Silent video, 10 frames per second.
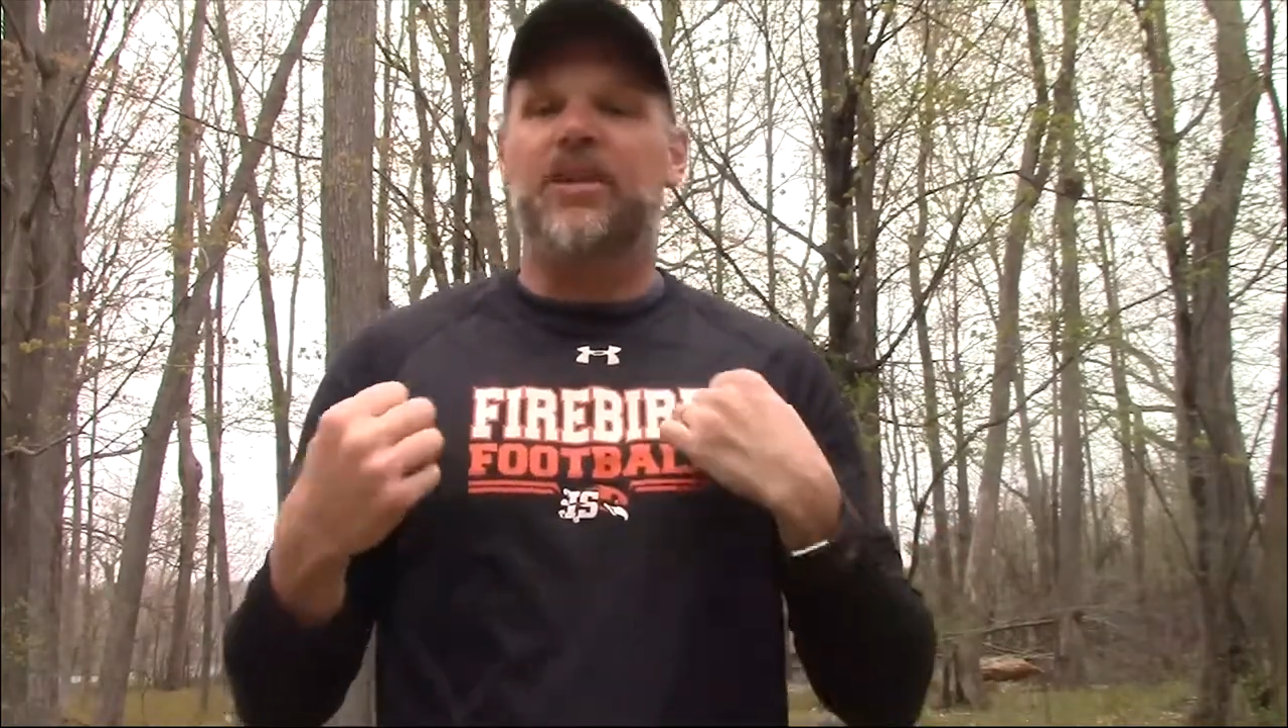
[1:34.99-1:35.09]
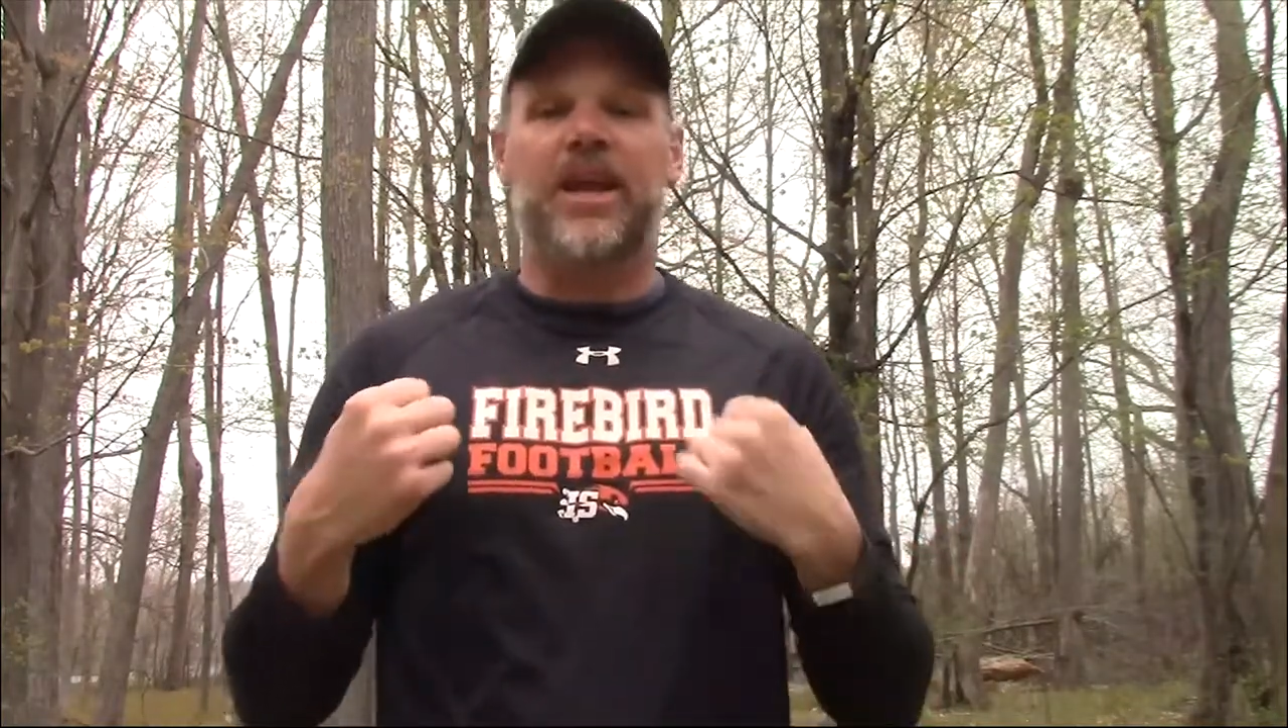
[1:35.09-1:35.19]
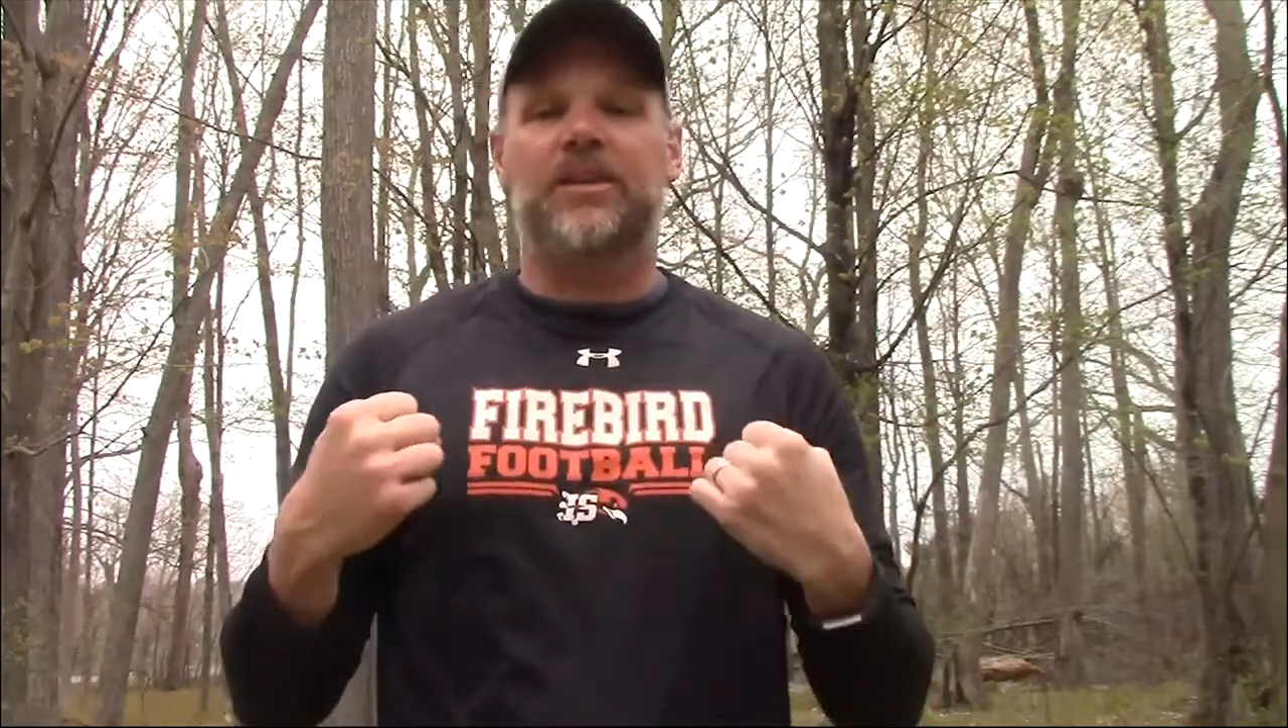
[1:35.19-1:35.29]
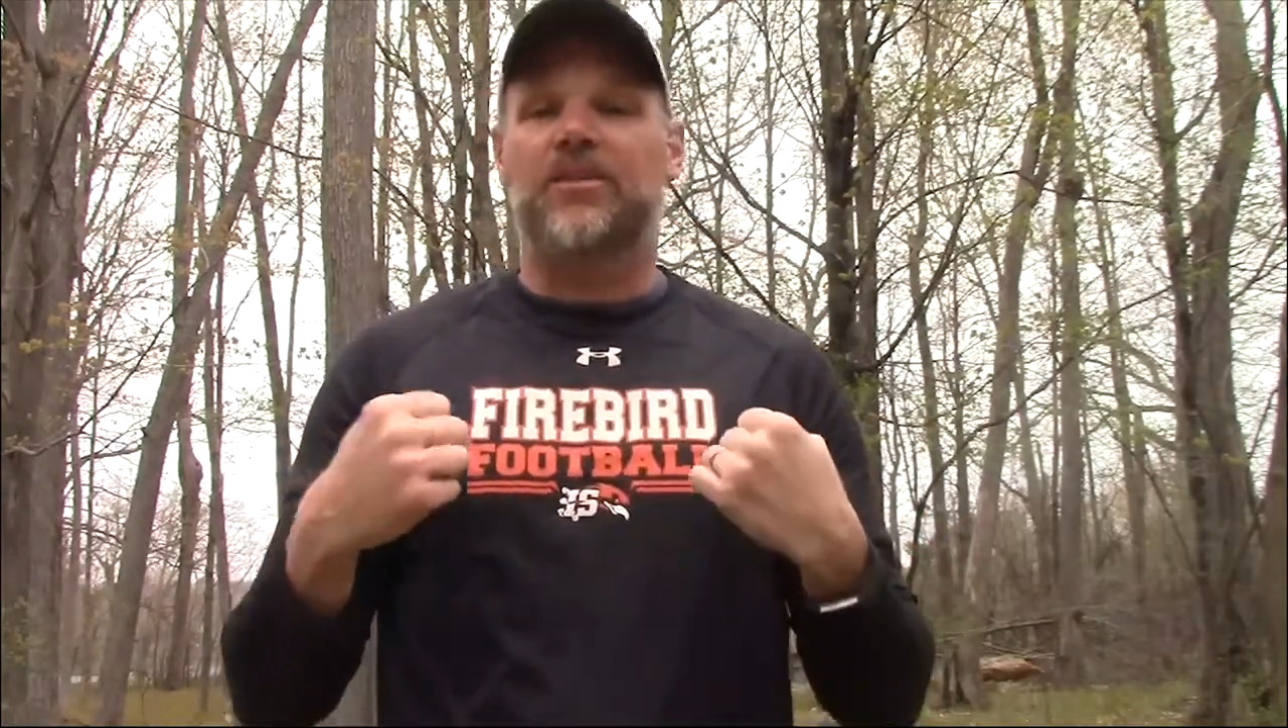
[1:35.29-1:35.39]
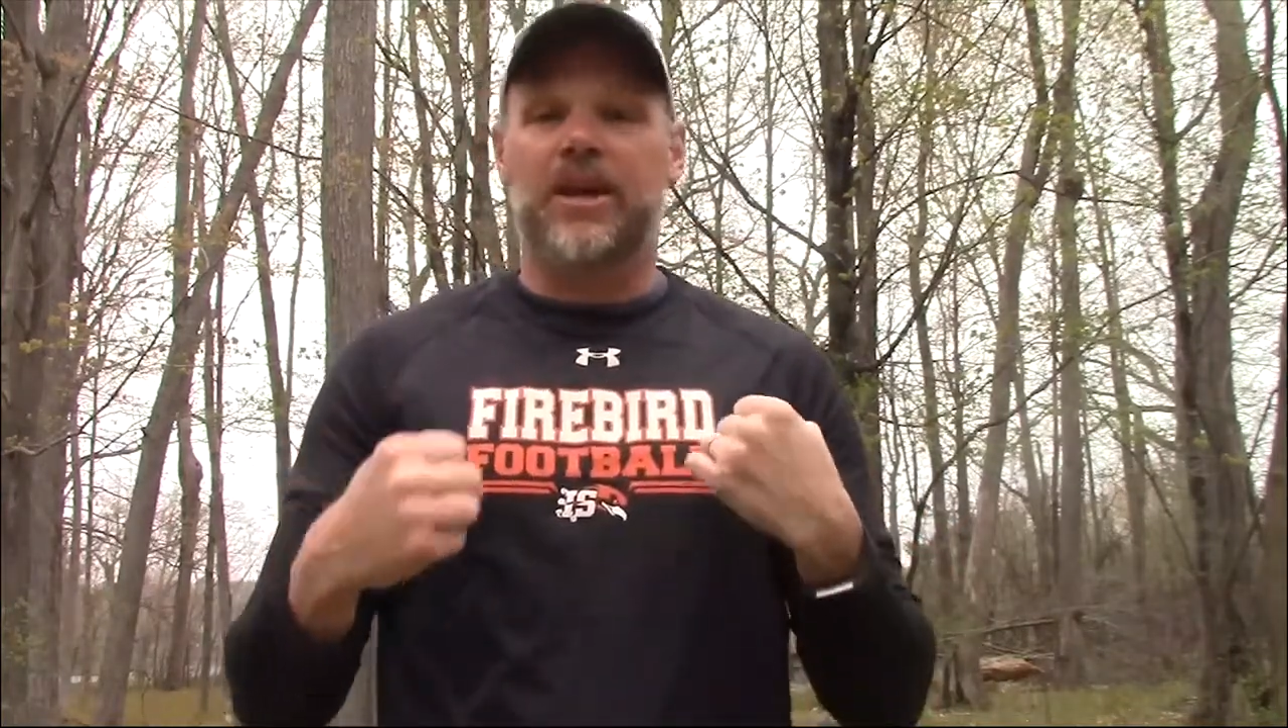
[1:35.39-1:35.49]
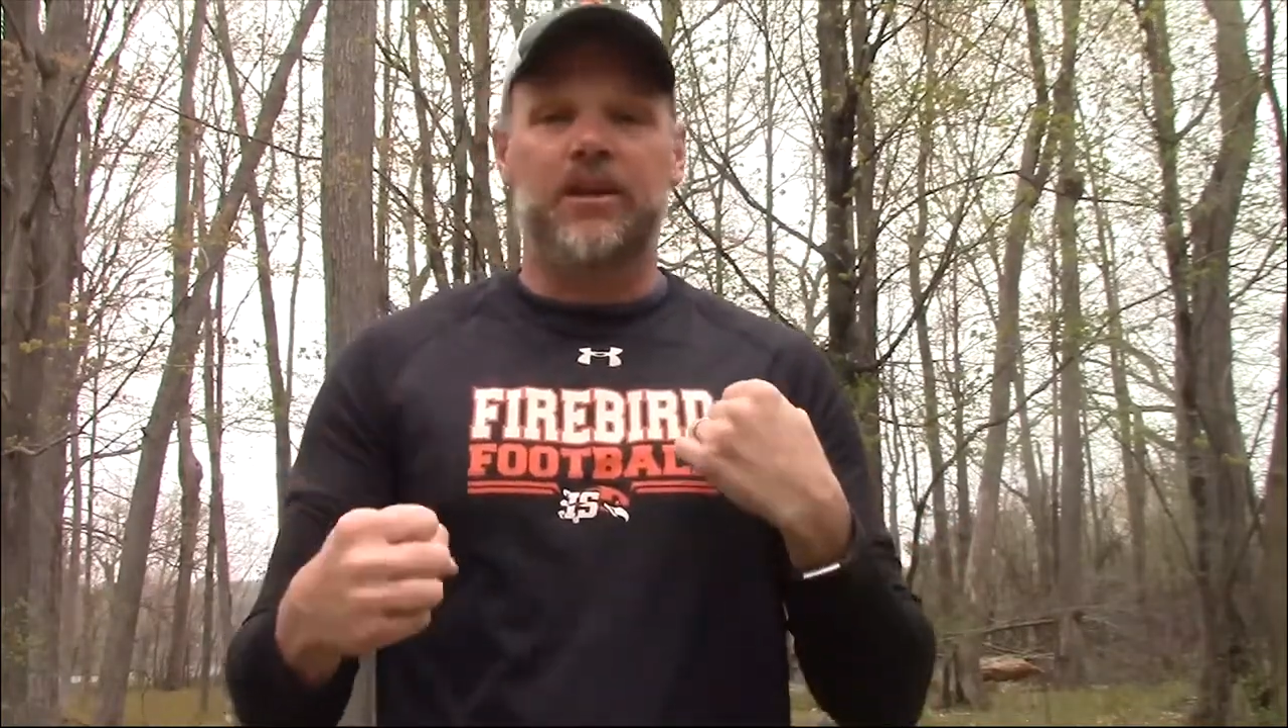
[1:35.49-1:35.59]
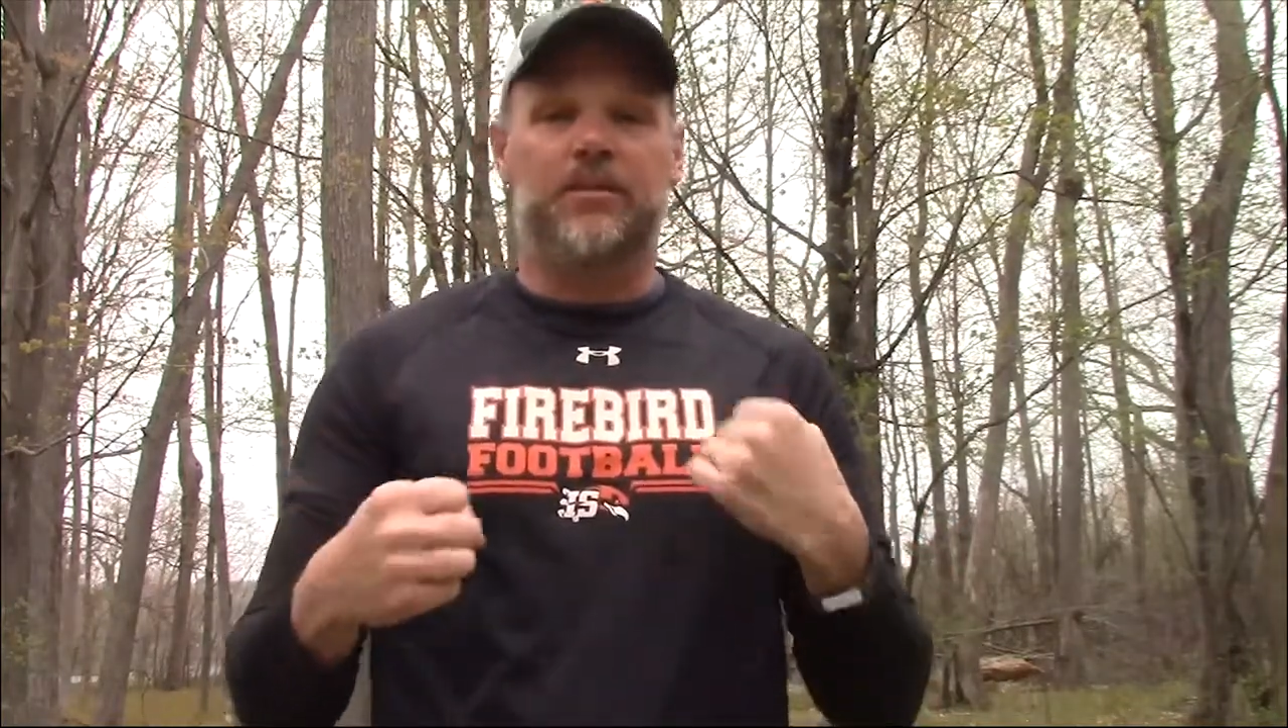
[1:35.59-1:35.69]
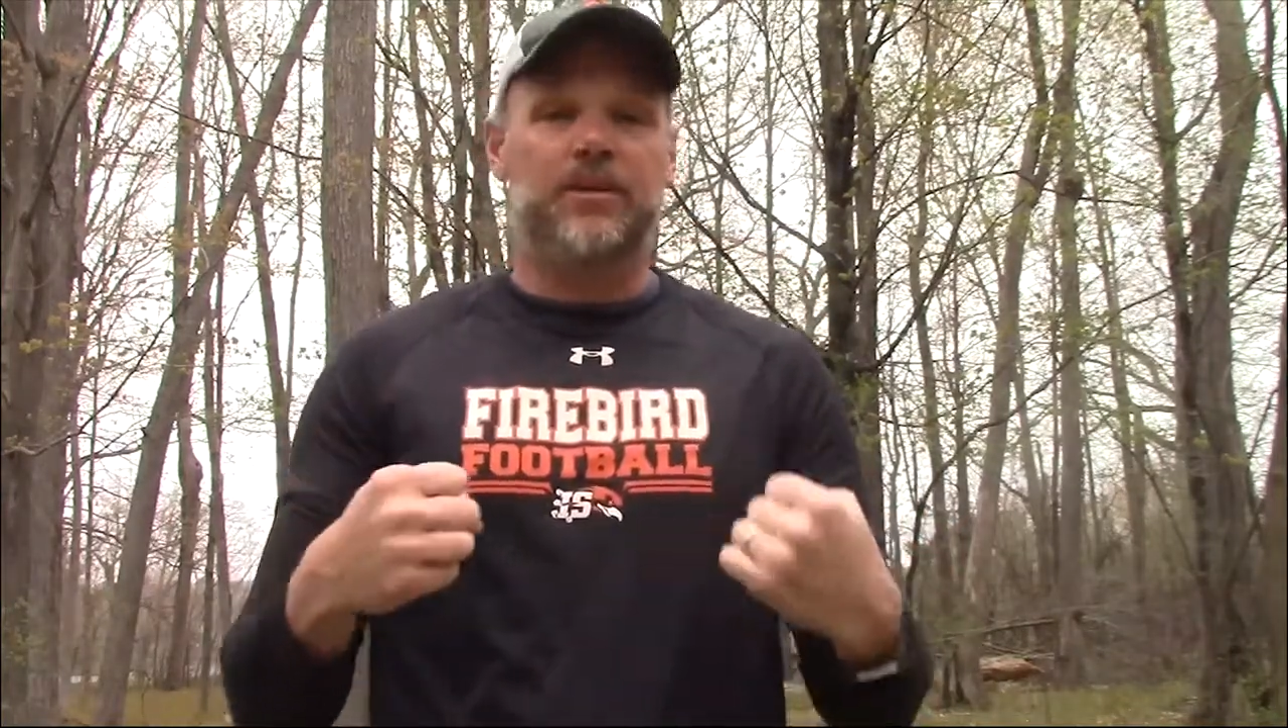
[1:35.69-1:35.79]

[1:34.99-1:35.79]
hands on him